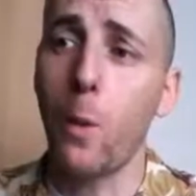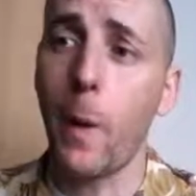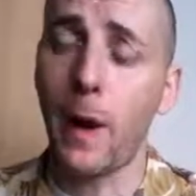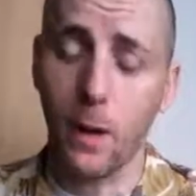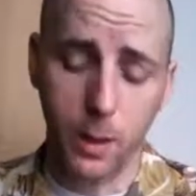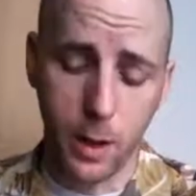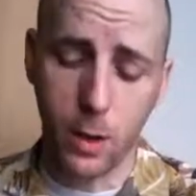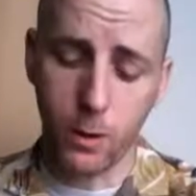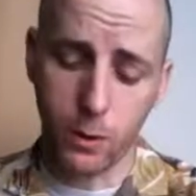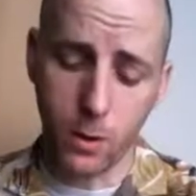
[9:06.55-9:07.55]
one of the most
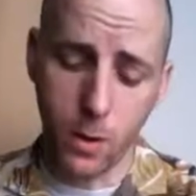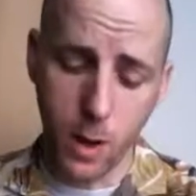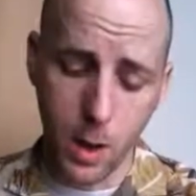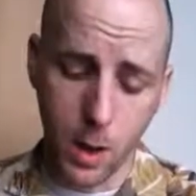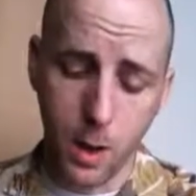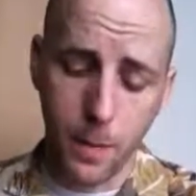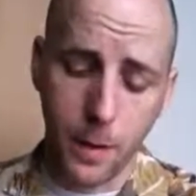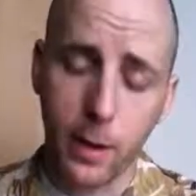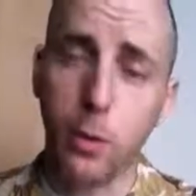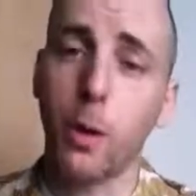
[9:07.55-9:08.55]
underestimated, and I recommend
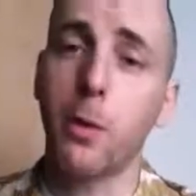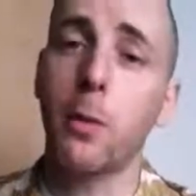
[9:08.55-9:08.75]
it for everybody.